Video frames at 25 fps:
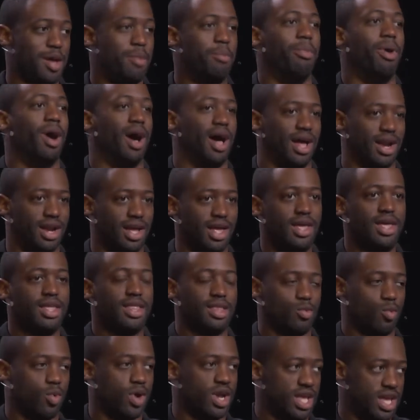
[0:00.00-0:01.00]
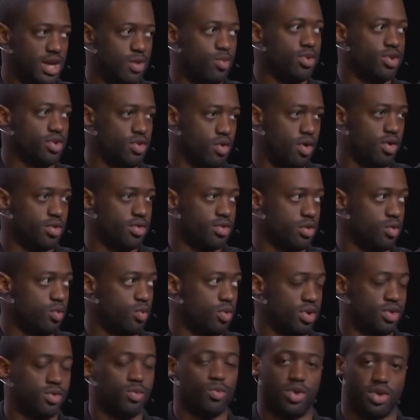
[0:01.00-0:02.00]
But what he was going through
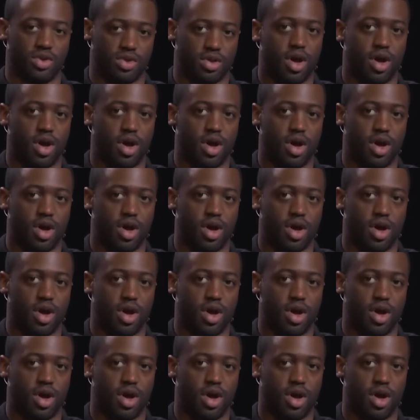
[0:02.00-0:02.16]
was was